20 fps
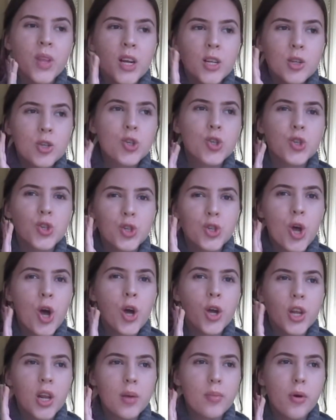just
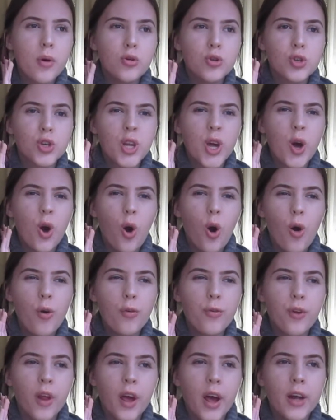circular motion it
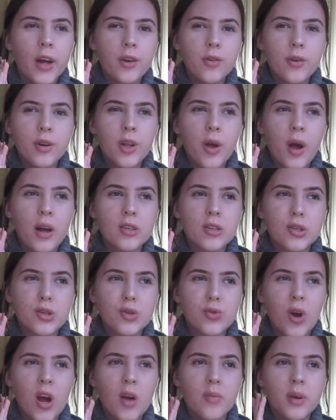off. Like, I don't really know how to
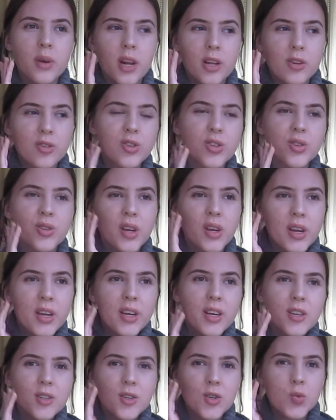describe it. Like, you just
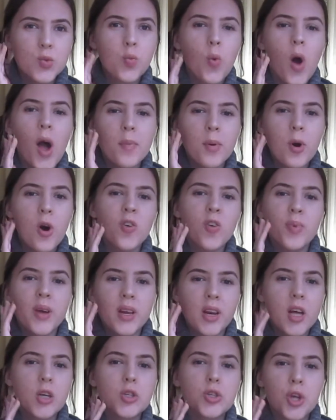just wipe it off in
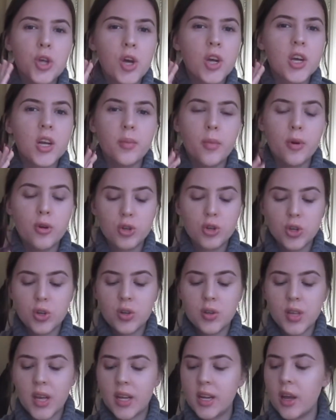like circular
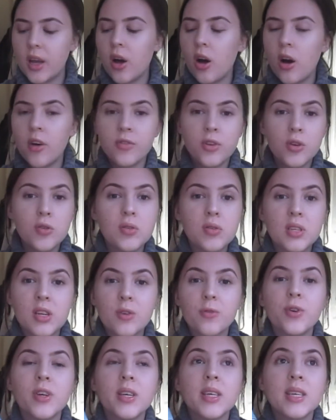motions and it, I've used it
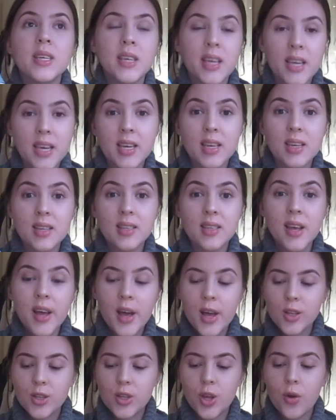for years
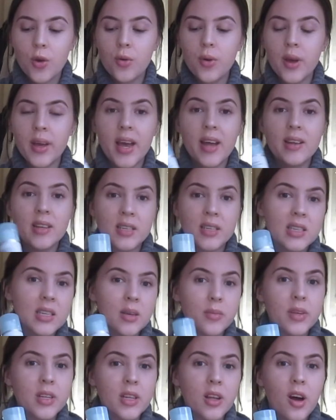so again this is
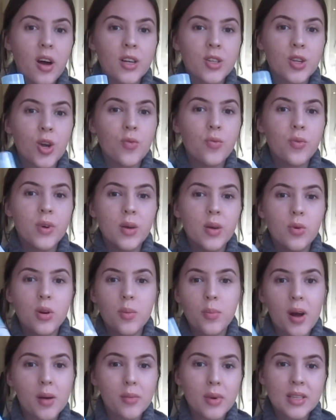something that I don't really want to
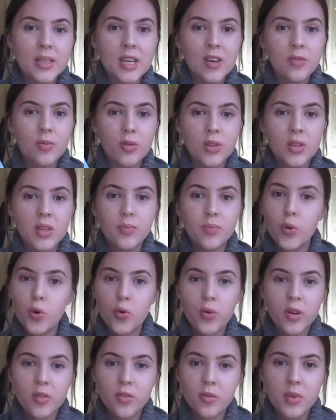buy myself because it's
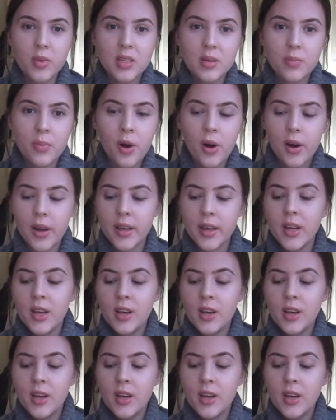boring for me to buy